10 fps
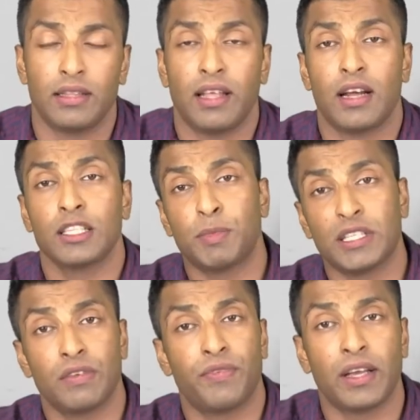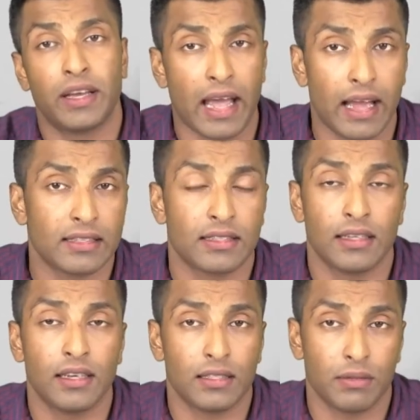There are specific
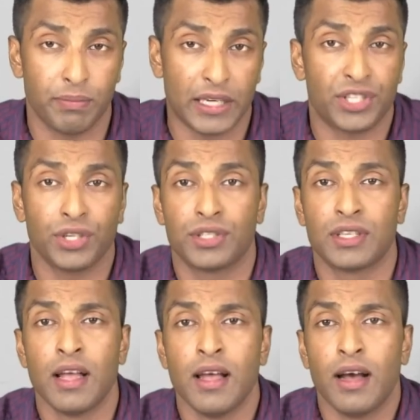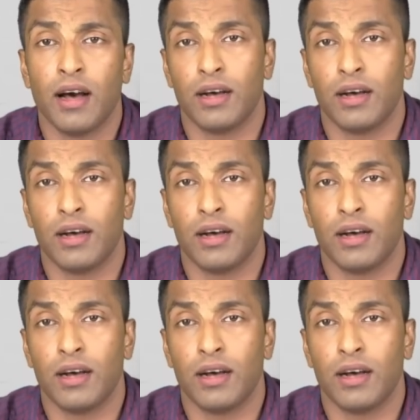cares, measures,